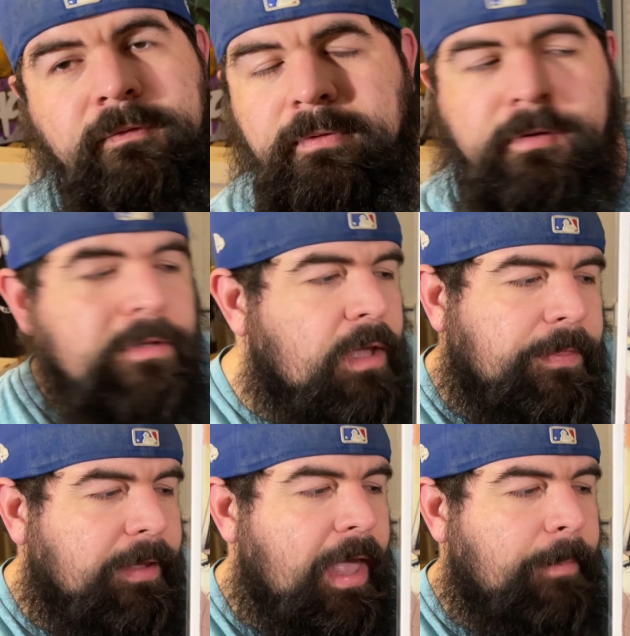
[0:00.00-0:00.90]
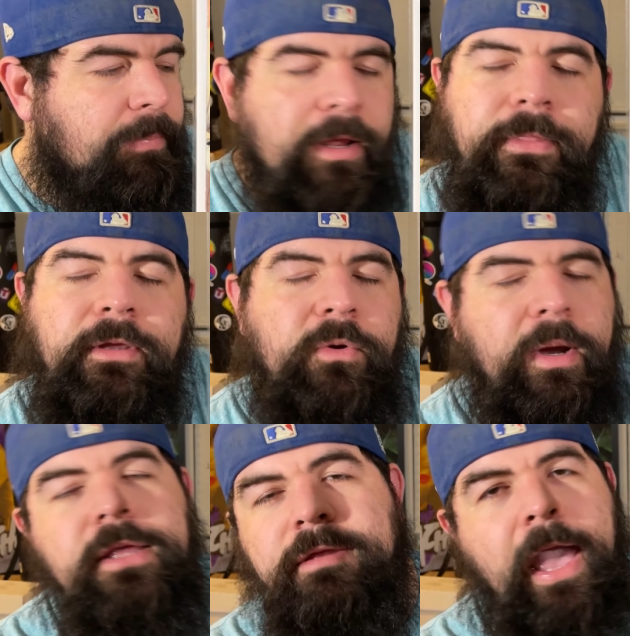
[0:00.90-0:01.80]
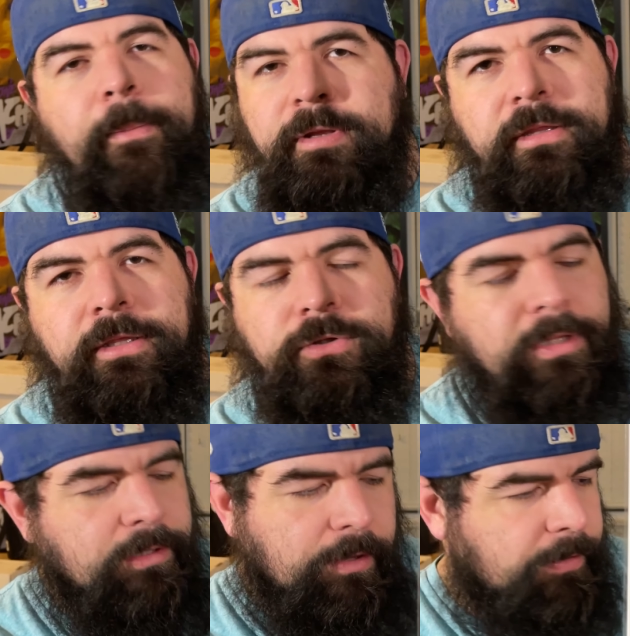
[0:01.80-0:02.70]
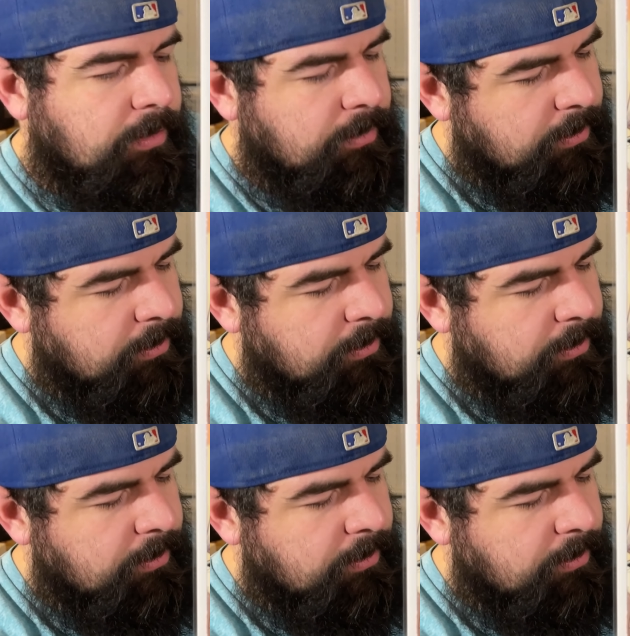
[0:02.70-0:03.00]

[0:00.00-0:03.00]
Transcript: Nothing crazy happens in the issue. Like nothing